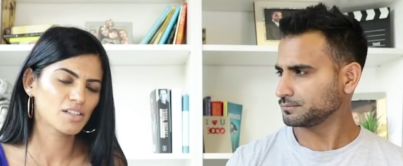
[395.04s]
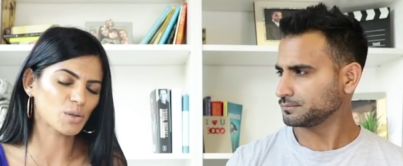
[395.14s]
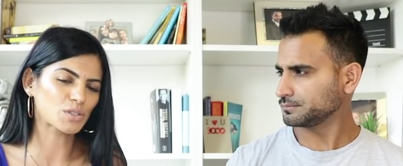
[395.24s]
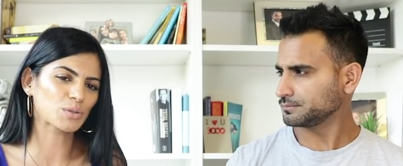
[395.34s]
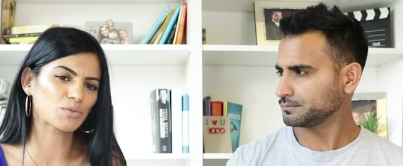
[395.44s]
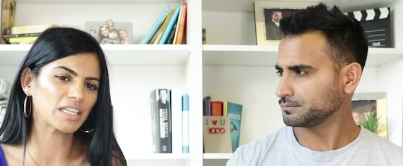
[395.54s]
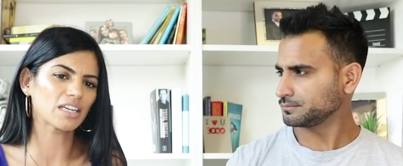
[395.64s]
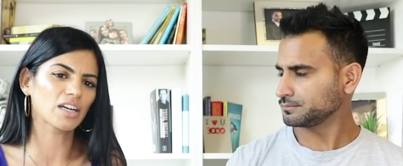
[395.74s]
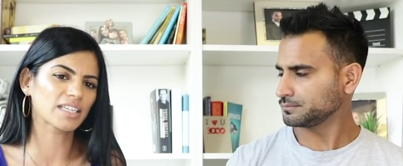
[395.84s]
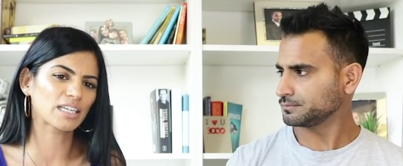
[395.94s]
Speaker 1: so I do really
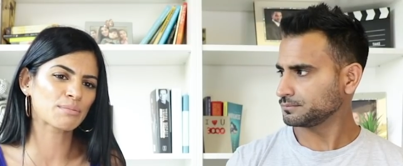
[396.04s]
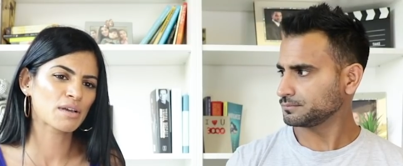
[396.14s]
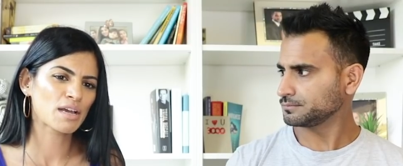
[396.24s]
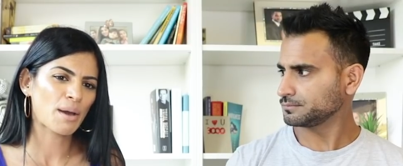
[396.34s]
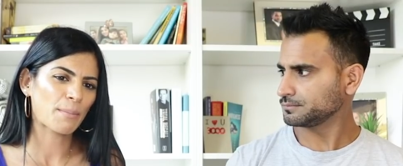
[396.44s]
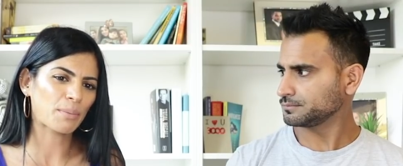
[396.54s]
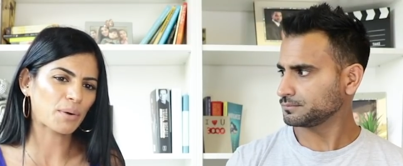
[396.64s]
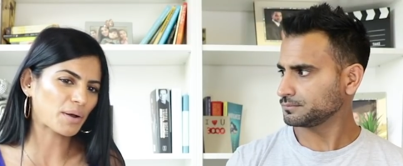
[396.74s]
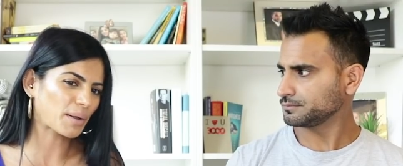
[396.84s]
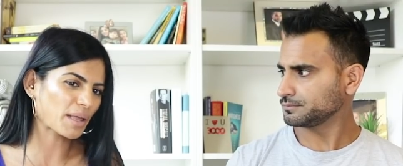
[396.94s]
like him
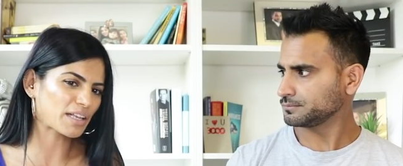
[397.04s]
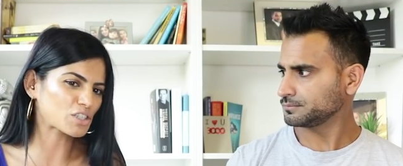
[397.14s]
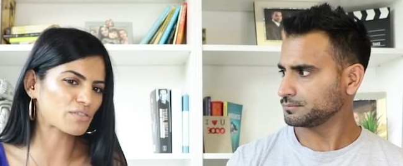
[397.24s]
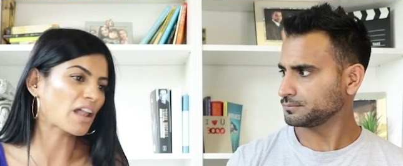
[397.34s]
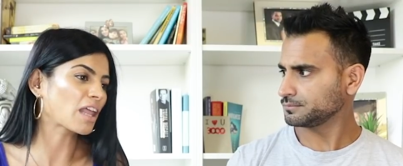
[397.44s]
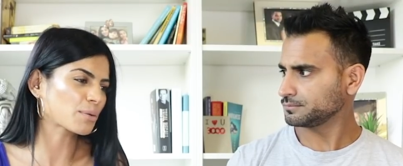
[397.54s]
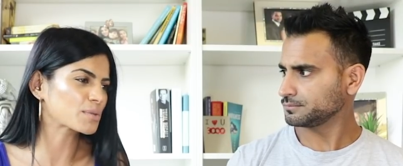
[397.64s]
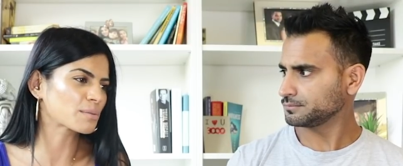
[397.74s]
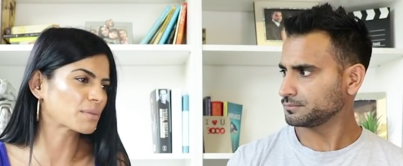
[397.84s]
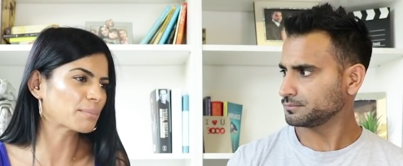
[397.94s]
but it just felt like there
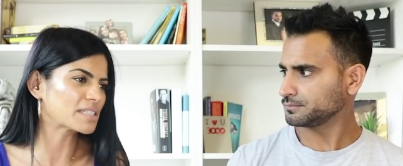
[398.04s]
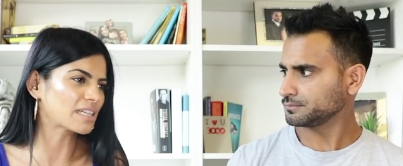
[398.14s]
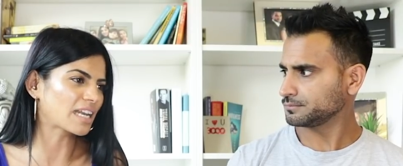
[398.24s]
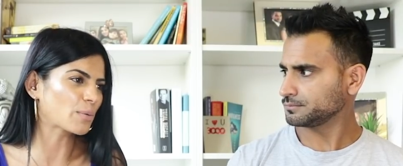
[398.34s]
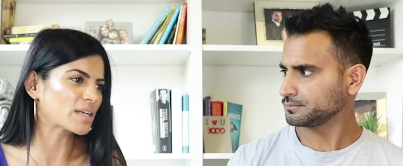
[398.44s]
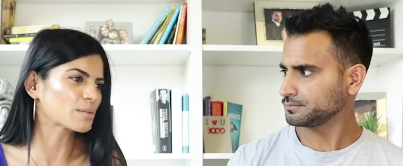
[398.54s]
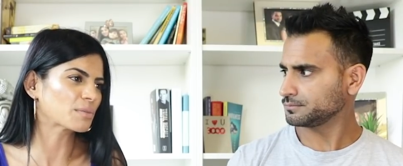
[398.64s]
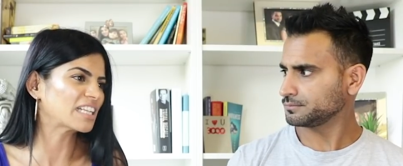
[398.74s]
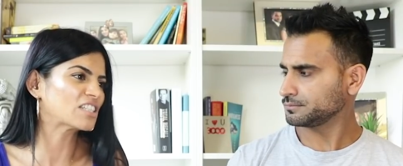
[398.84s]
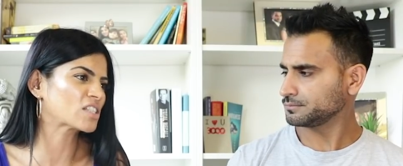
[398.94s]
was something missing anyway.
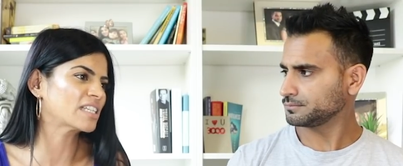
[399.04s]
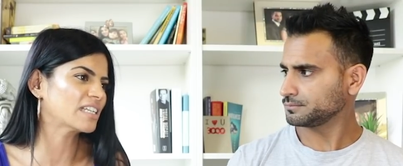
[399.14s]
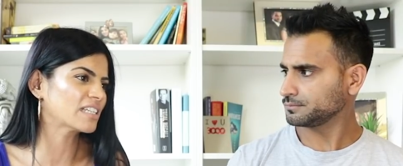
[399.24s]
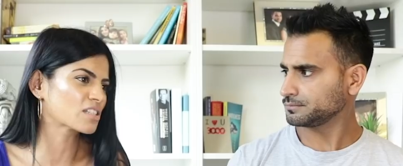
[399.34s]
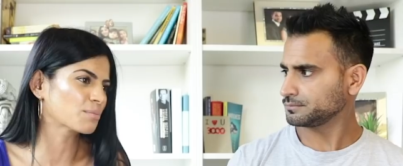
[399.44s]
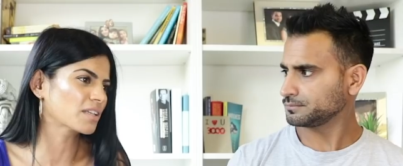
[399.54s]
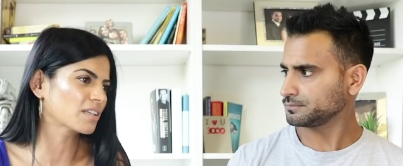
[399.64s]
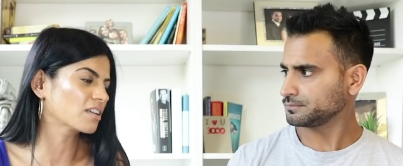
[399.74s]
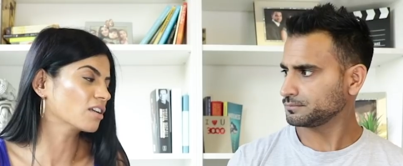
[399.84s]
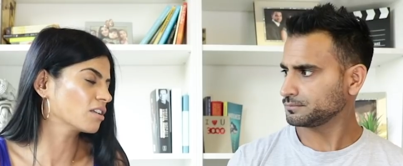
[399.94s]
Something it just needed
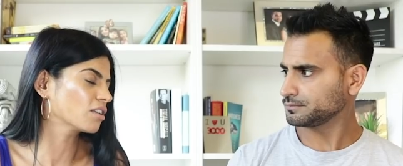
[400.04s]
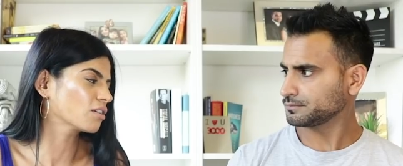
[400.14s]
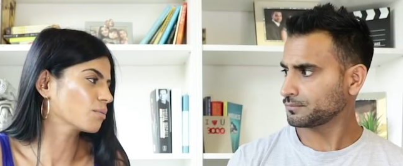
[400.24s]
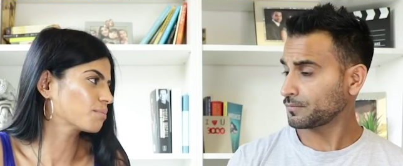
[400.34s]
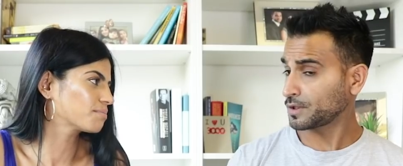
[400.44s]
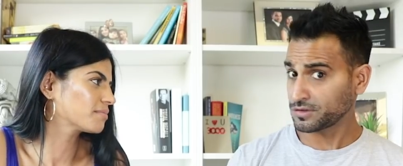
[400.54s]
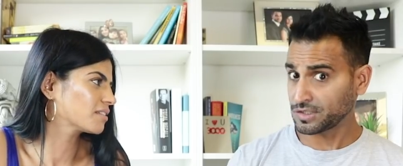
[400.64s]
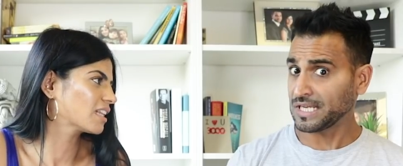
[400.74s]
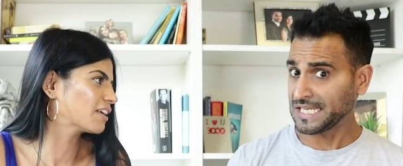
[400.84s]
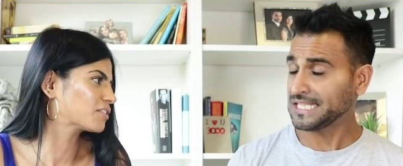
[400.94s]
something another.
Speaker 2: Because
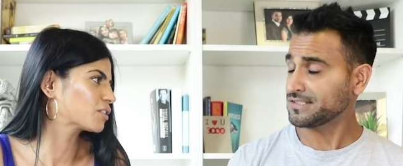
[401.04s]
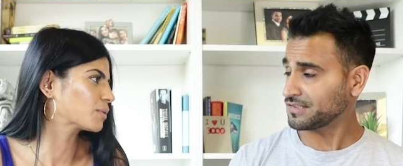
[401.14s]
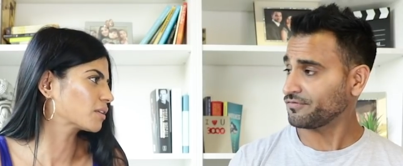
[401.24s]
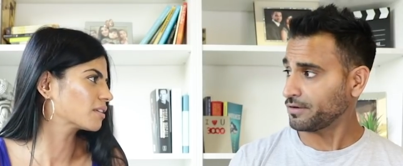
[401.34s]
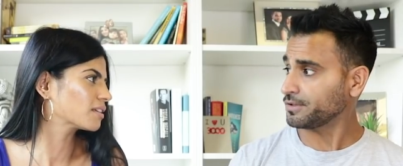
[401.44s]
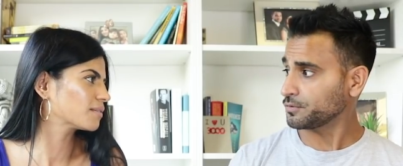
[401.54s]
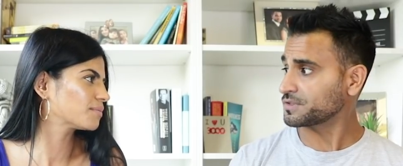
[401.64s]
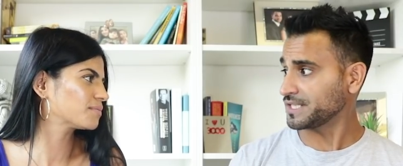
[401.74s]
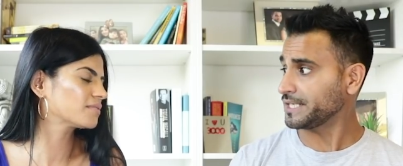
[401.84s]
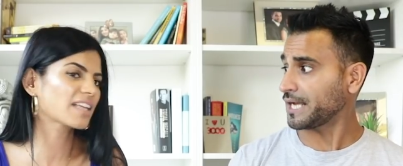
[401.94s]
uh, he's a very good
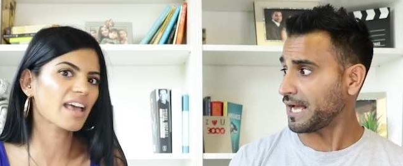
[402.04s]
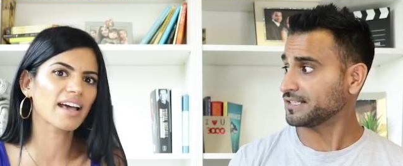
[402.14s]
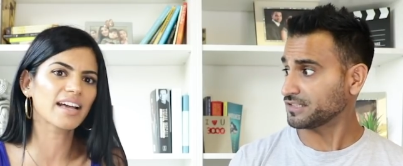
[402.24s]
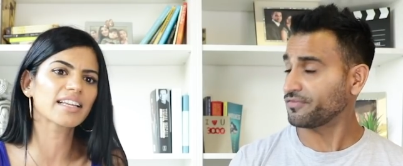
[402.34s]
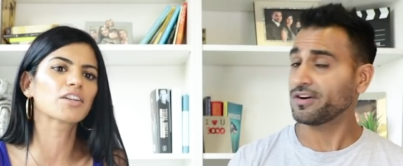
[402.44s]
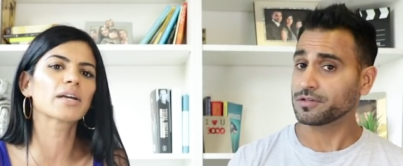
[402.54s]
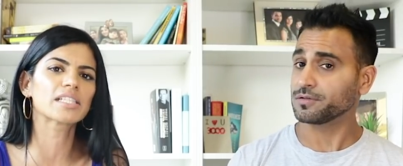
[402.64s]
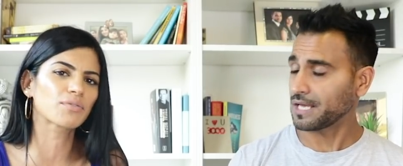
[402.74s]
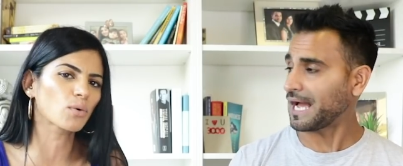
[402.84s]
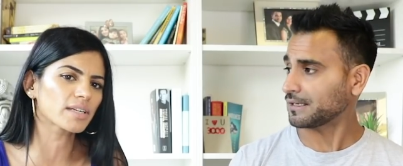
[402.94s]
singer yeah, and he's a very know,
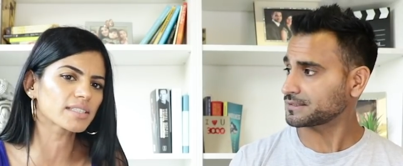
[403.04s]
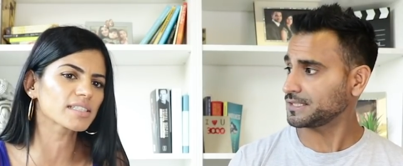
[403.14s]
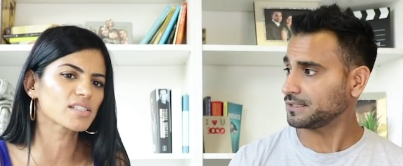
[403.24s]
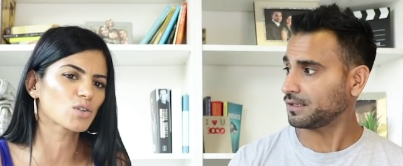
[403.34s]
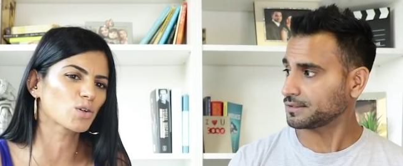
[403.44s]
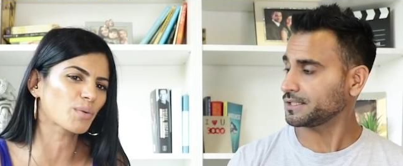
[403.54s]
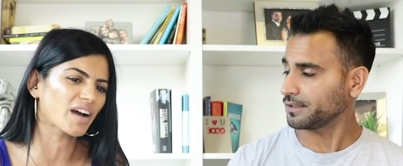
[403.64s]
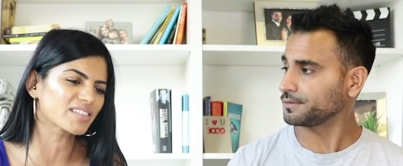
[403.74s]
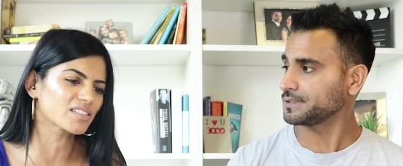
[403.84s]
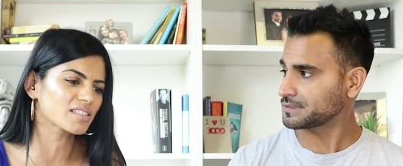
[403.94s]
good actor. Like you
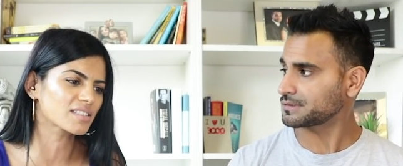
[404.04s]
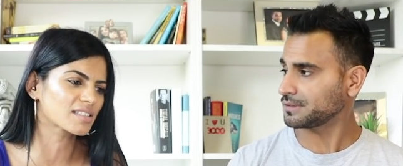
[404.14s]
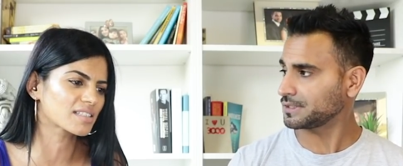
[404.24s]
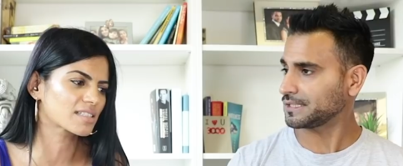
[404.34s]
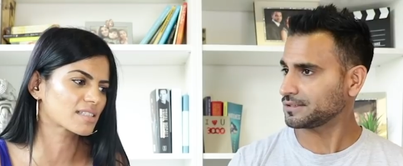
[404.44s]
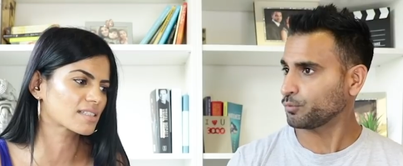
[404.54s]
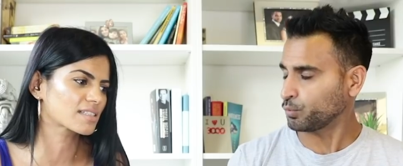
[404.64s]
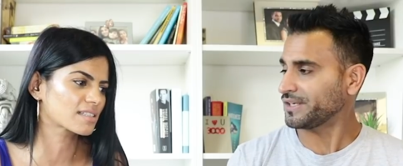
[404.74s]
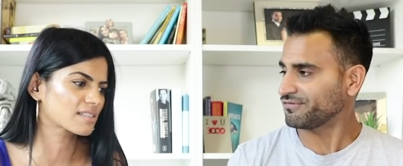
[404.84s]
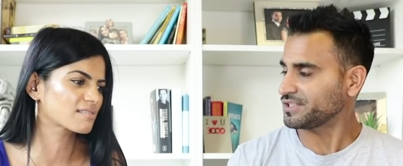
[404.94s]
know, he's he,
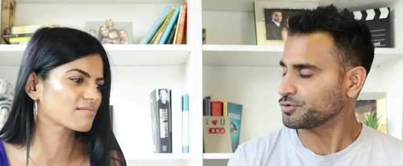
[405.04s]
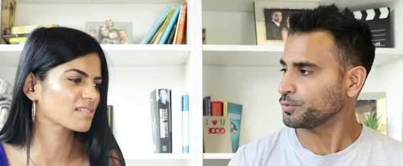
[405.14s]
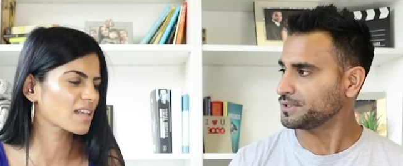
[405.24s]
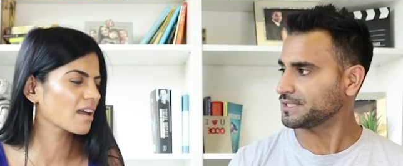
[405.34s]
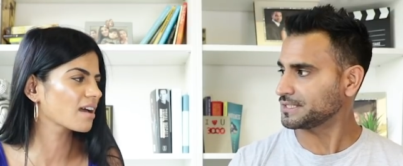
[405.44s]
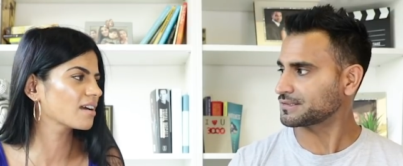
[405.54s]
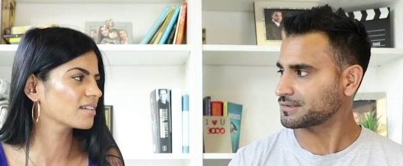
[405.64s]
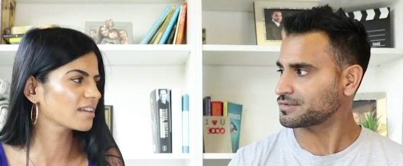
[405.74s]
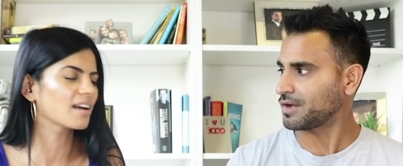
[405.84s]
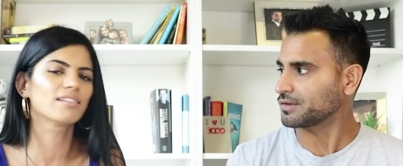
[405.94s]
we've enjoyed yeah,
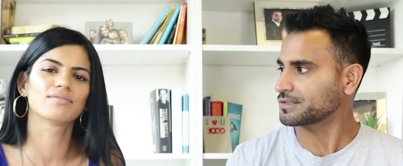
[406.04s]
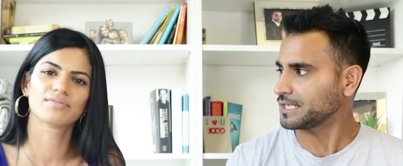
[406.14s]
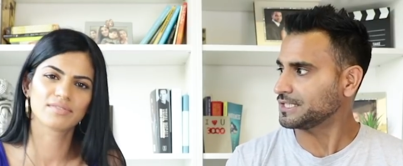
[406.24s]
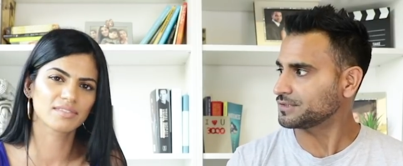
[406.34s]
his yeah. songs and